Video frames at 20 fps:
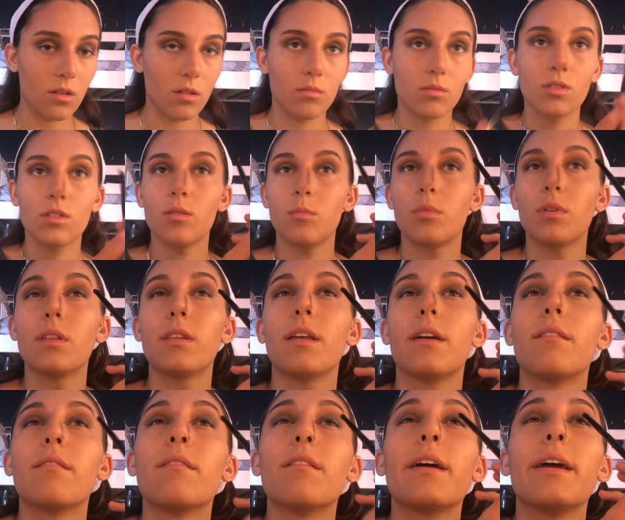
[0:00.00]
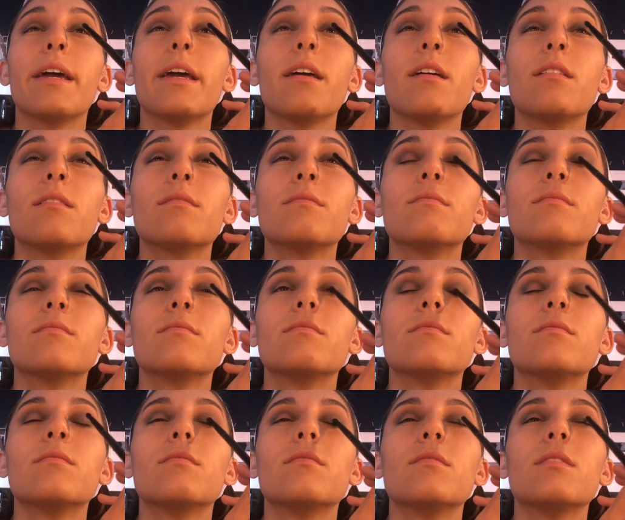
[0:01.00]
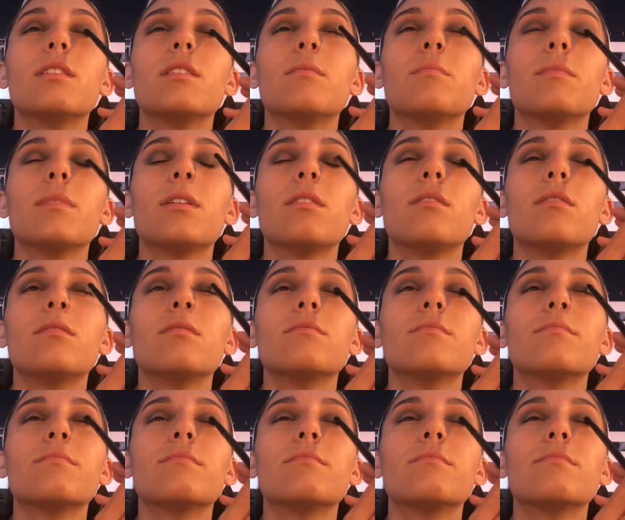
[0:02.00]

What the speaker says: I'm just gonna put that right in the middle.